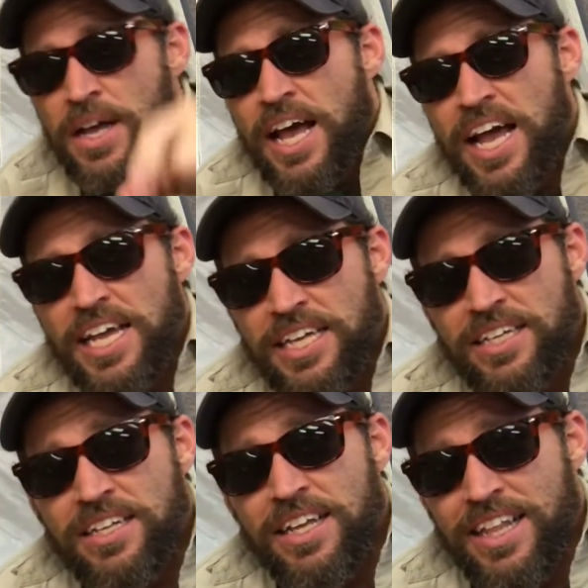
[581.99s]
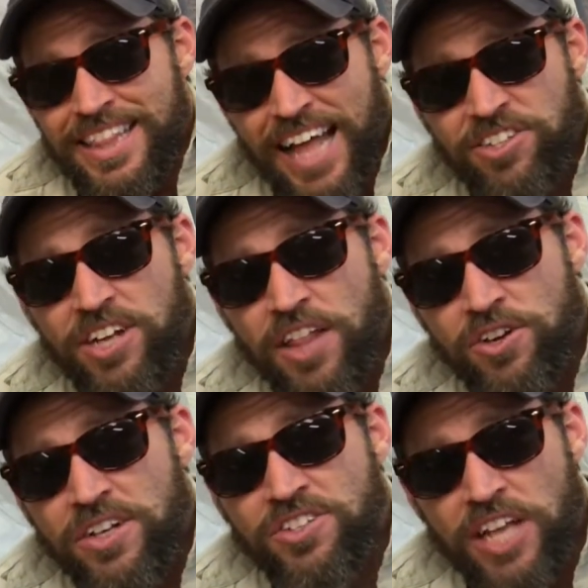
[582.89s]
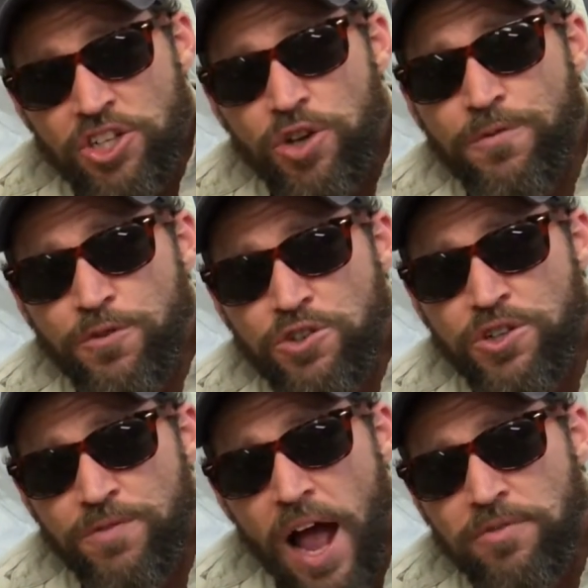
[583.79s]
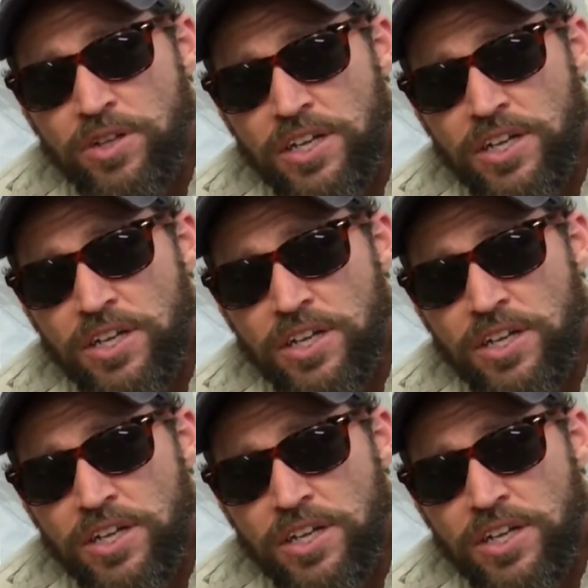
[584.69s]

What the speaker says: Hey, that's another essential for survival